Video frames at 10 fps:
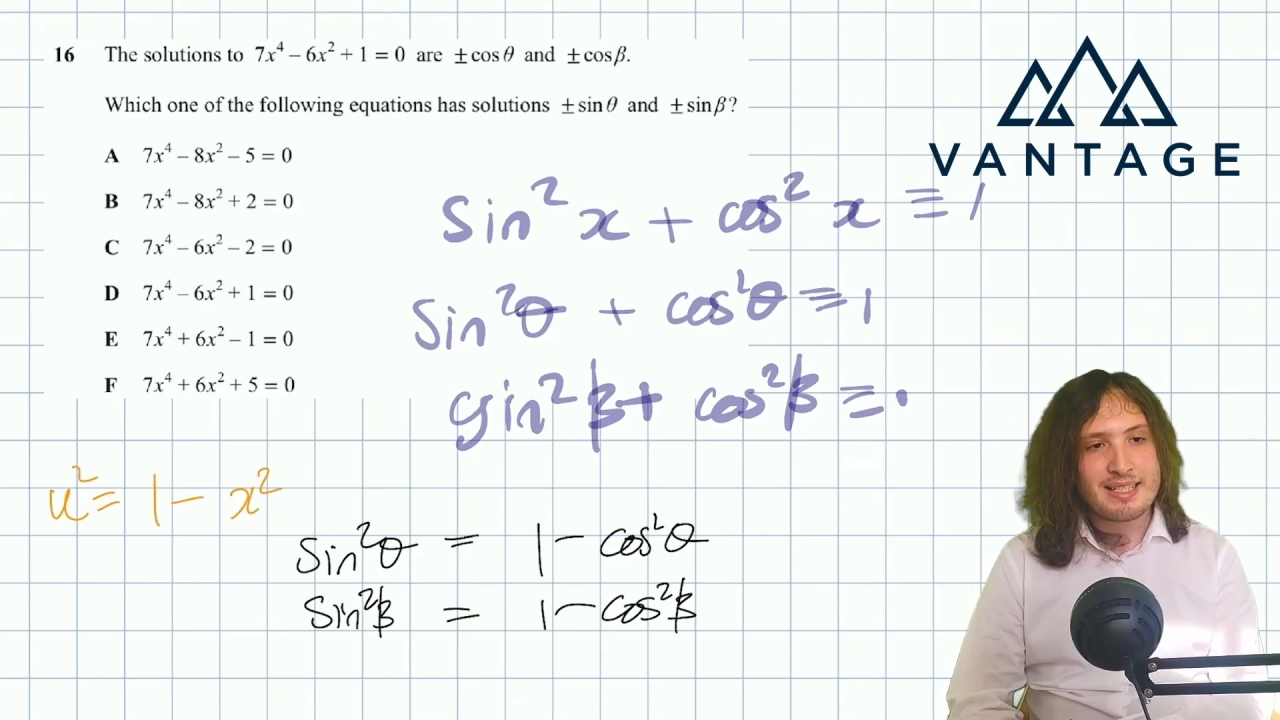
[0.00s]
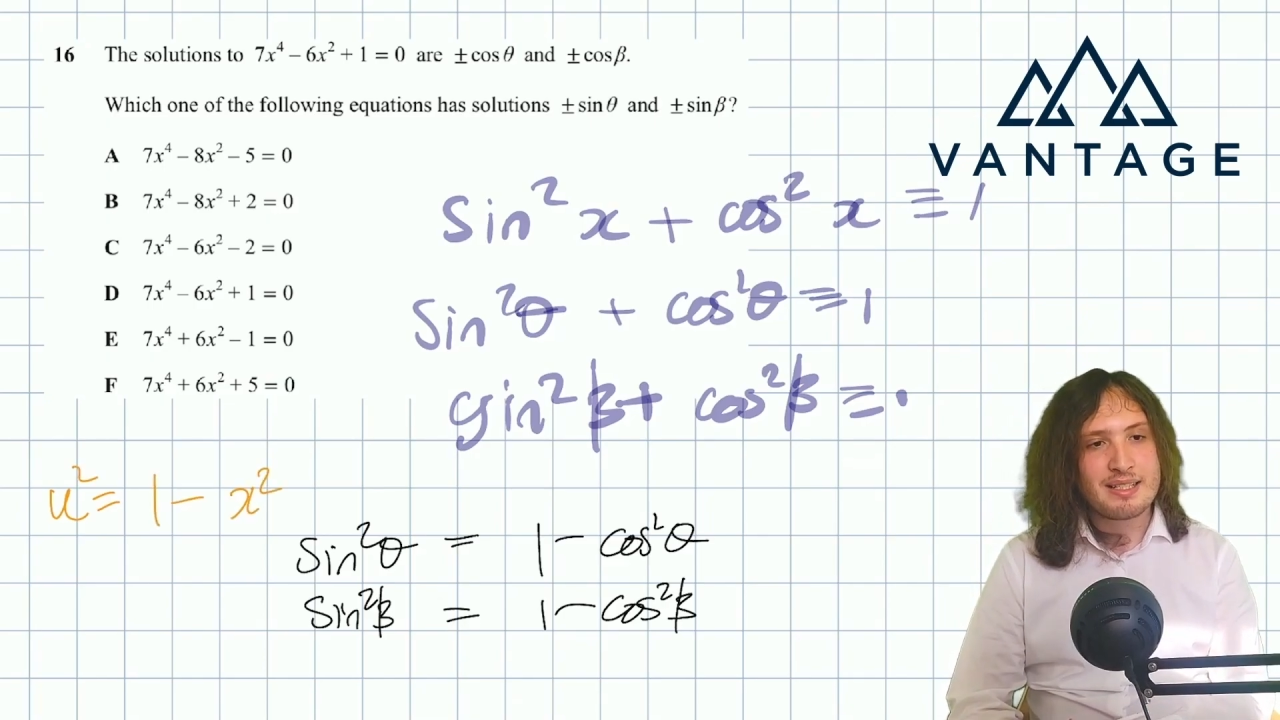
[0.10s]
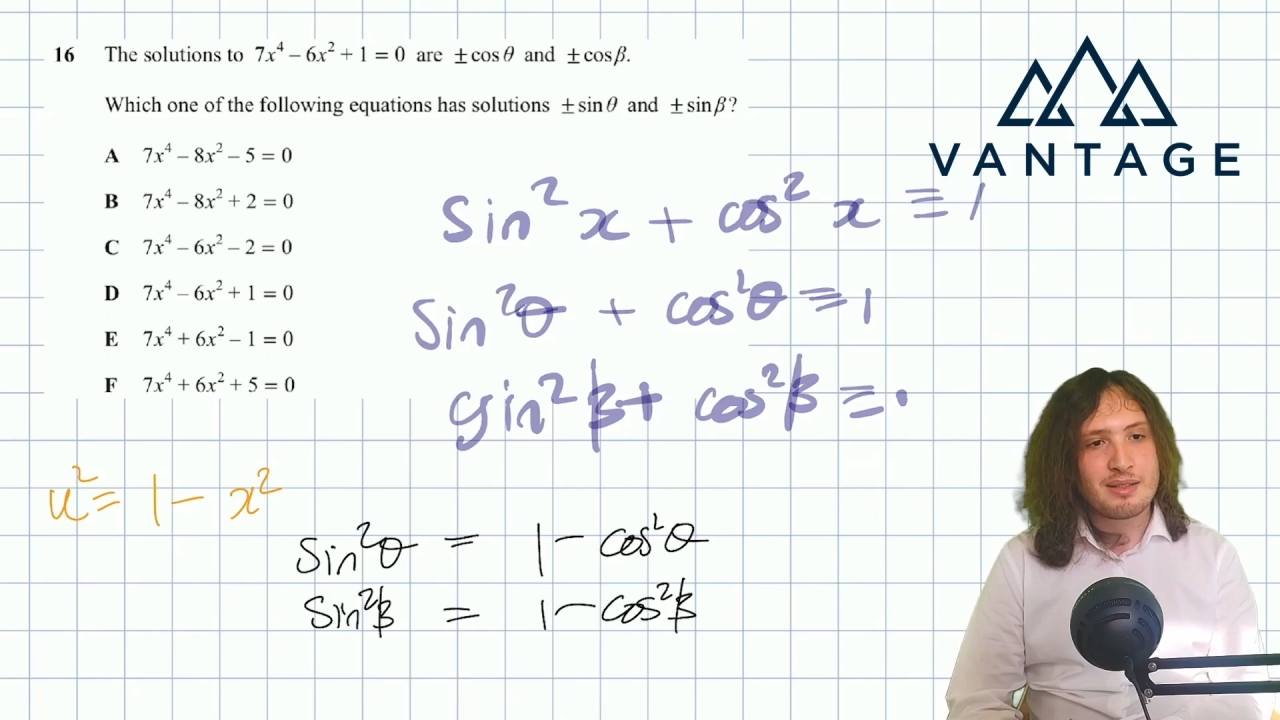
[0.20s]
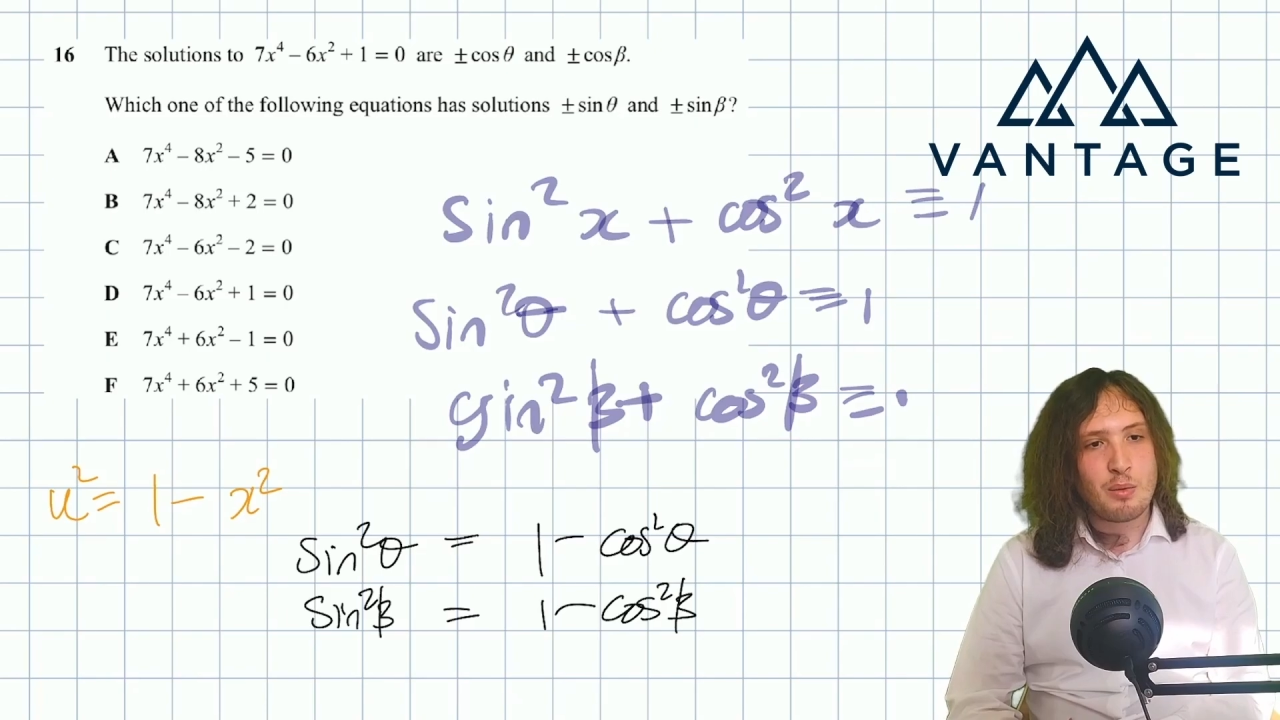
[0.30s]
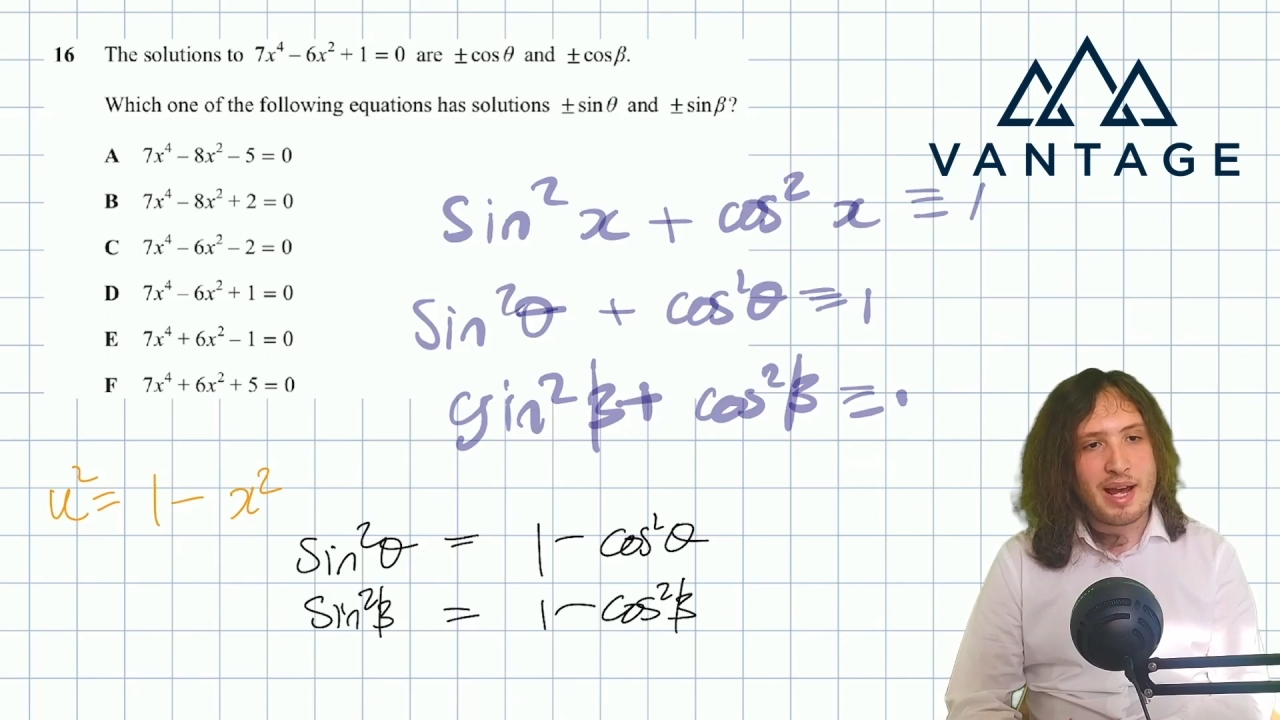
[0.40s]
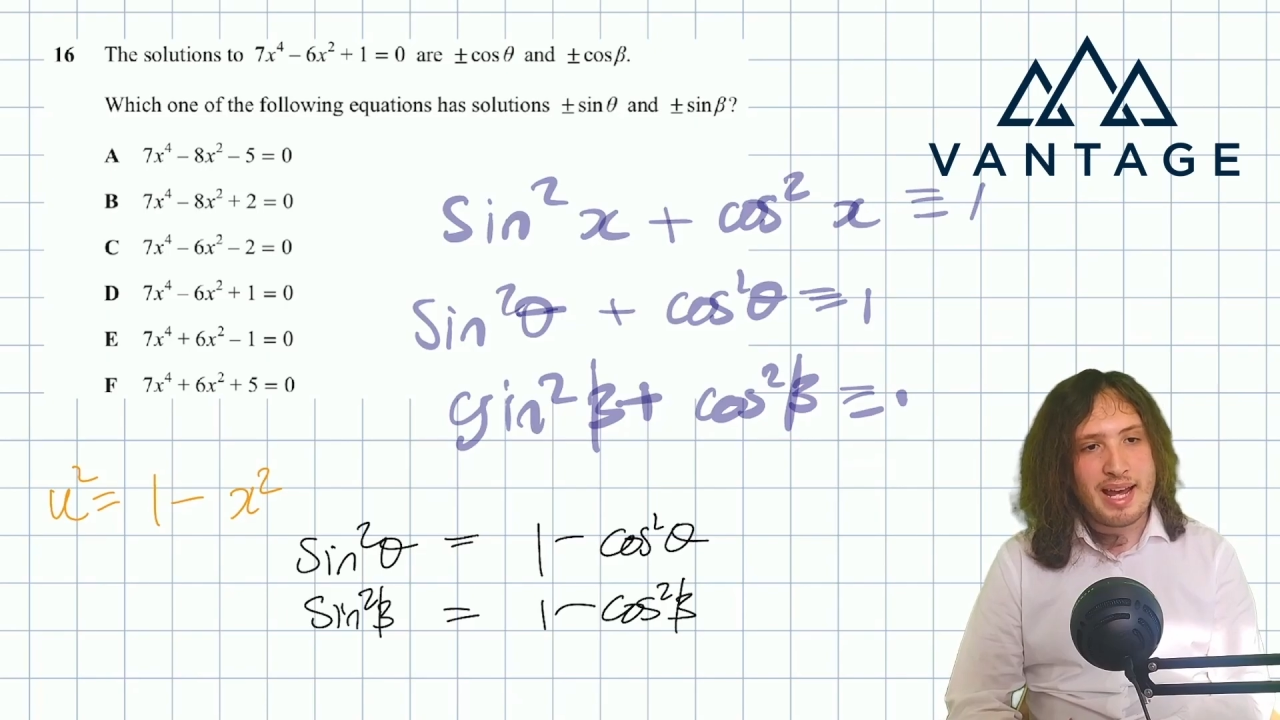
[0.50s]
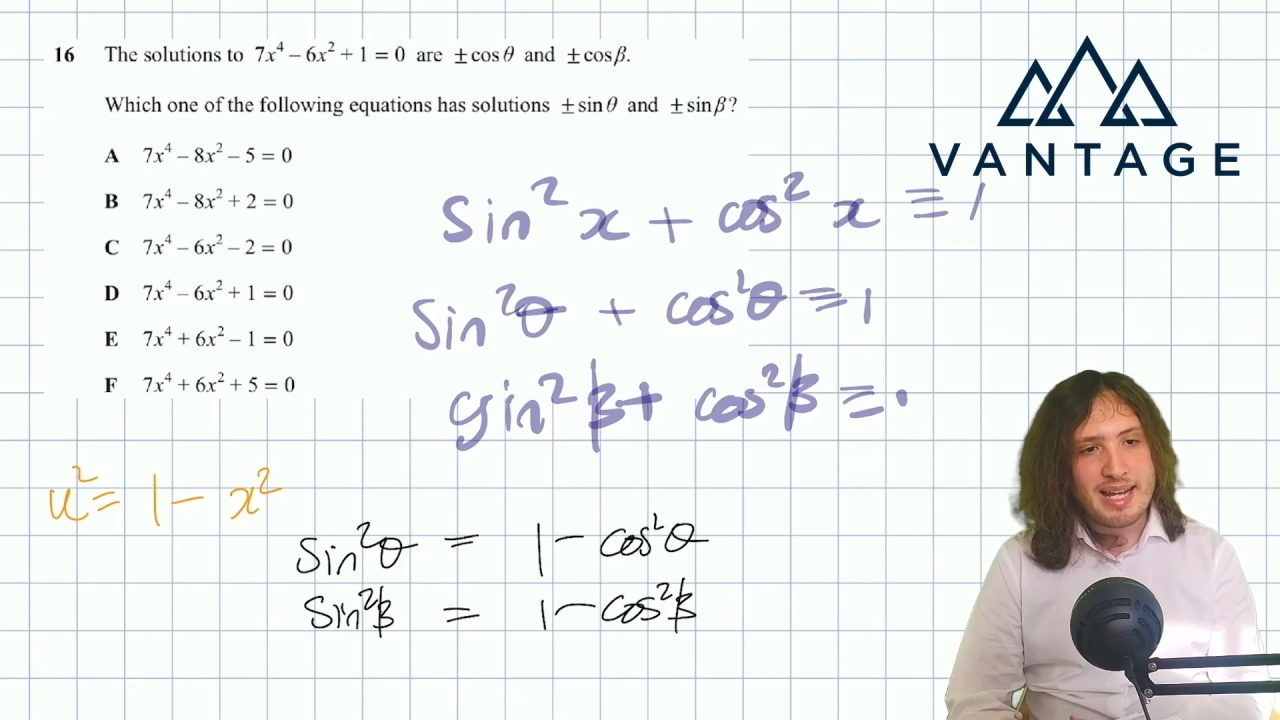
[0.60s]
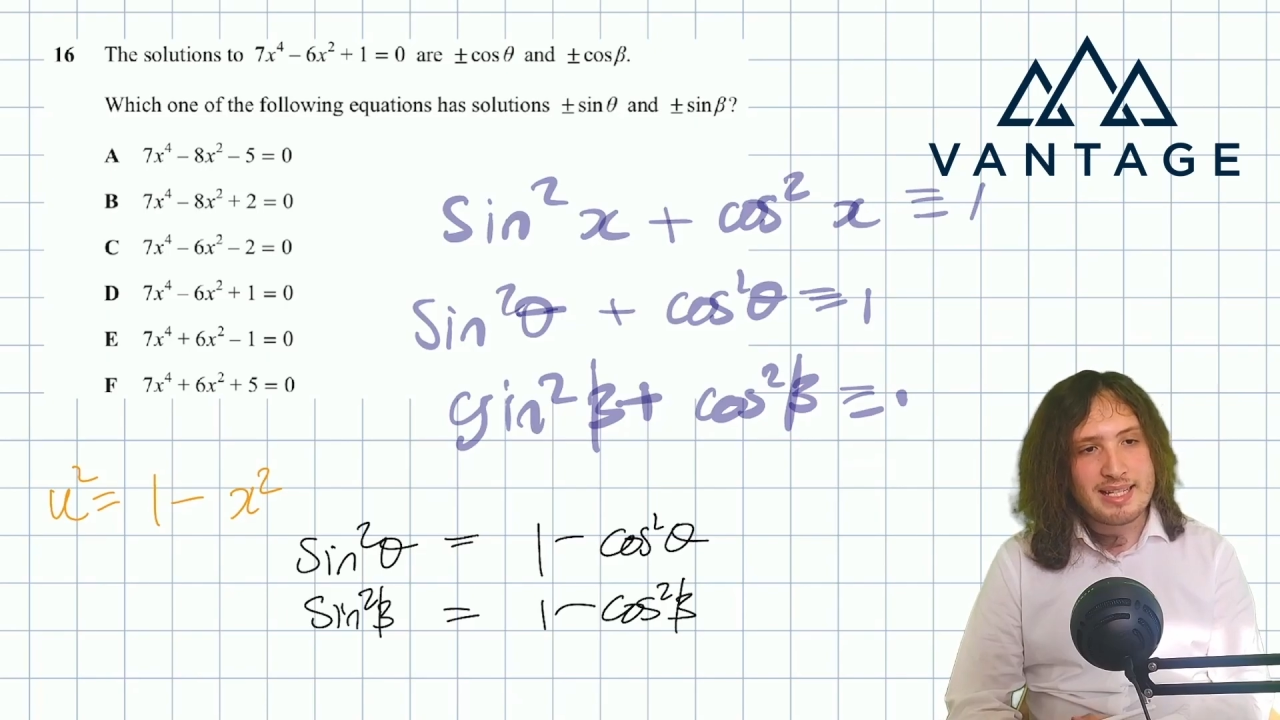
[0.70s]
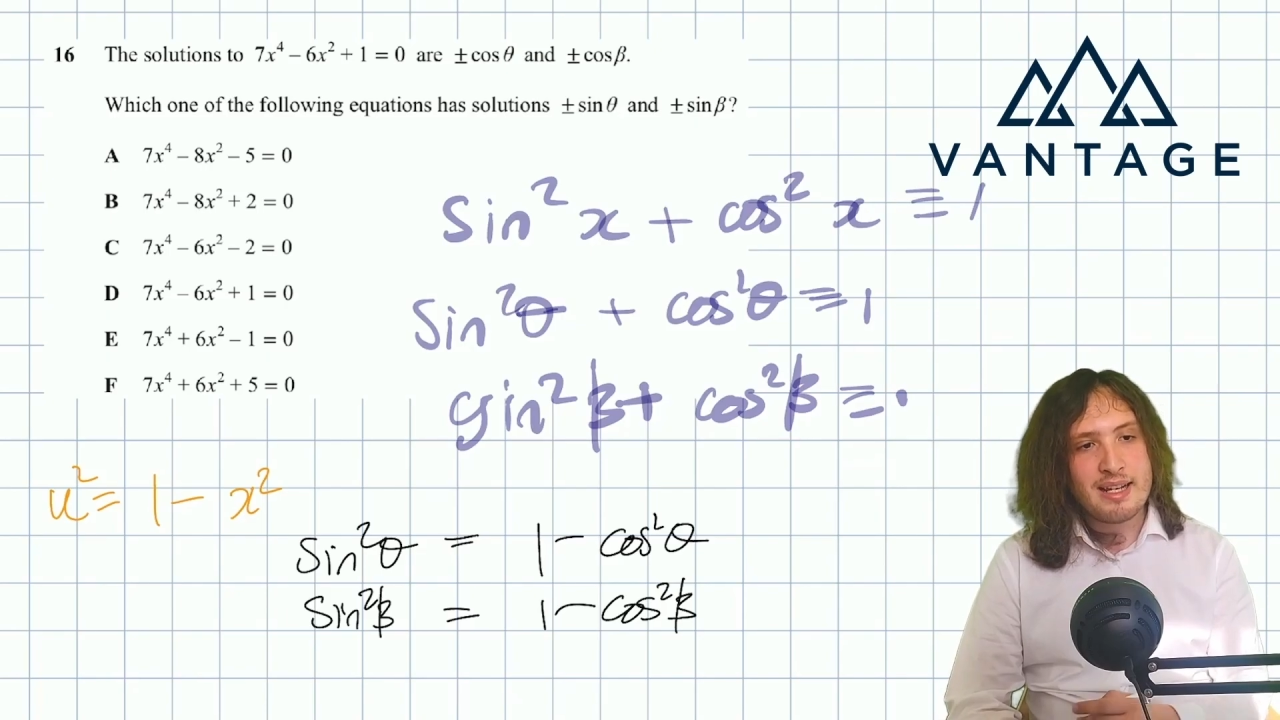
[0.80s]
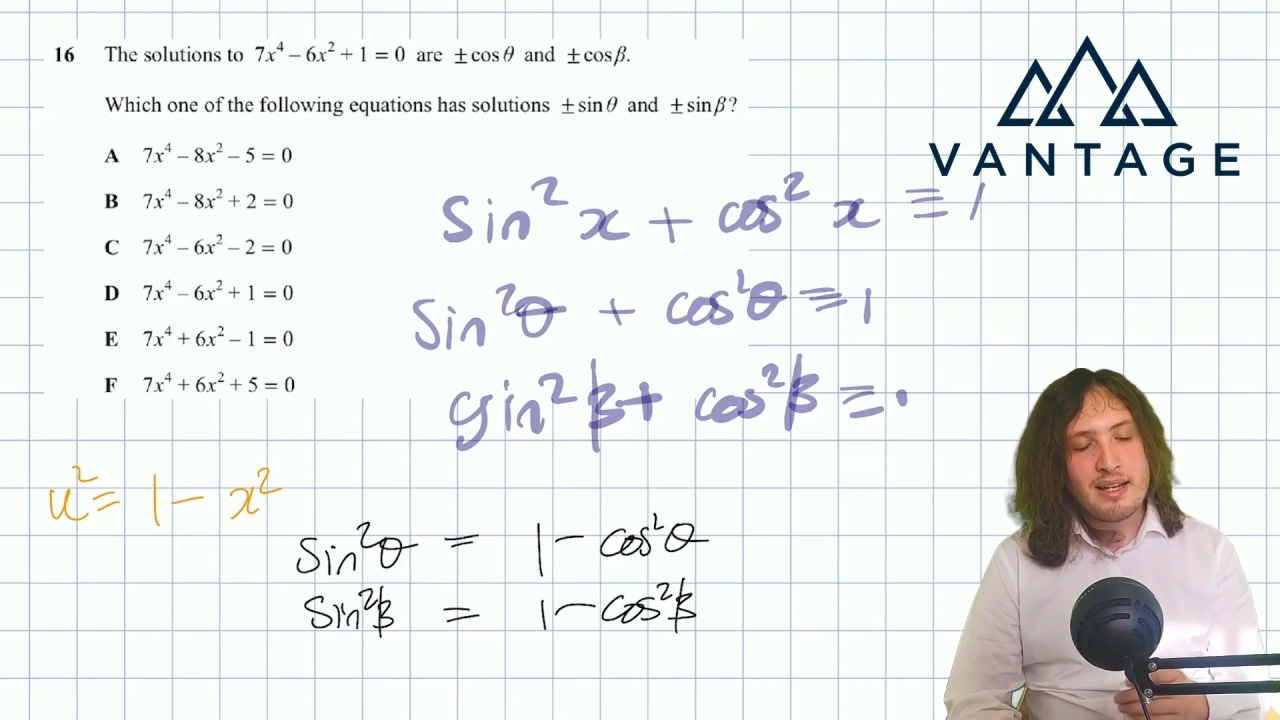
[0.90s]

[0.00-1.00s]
squared,